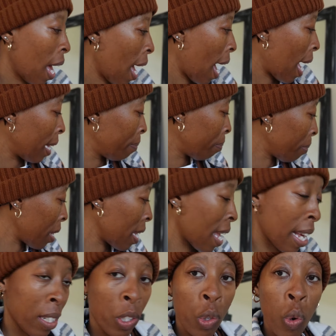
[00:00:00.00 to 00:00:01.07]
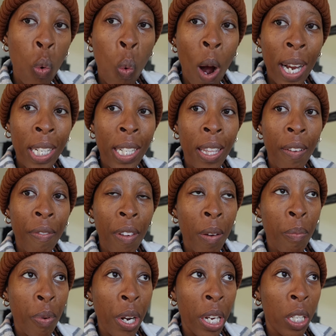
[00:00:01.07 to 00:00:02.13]
I'm yet to wash the
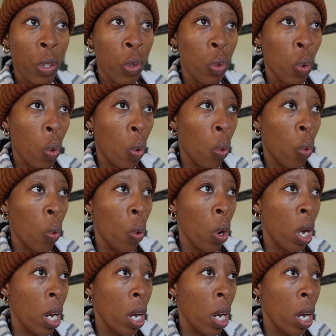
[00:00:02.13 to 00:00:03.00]
fabric, so,